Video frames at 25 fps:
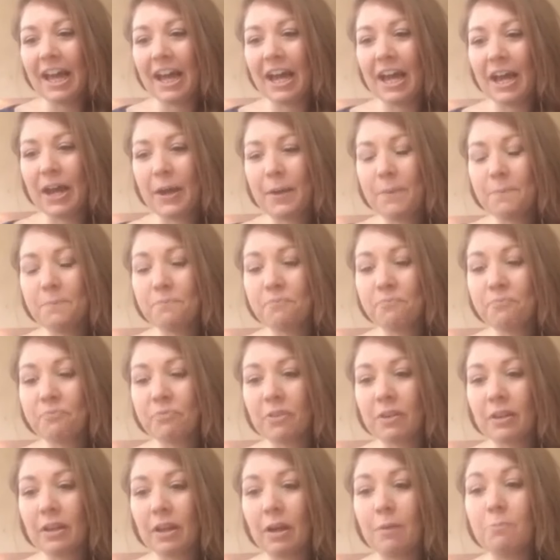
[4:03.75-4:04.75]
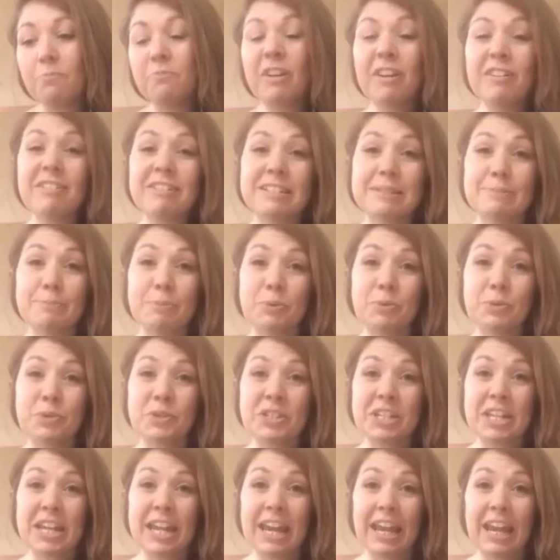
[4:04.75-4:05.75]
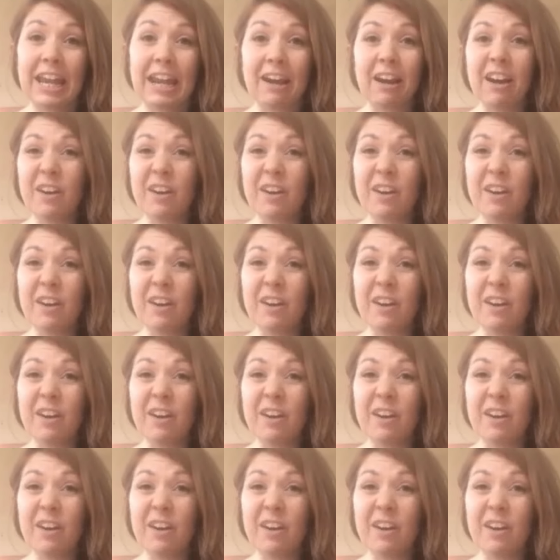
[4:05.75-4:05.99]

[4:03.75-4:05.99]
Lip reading: I'm very sporty,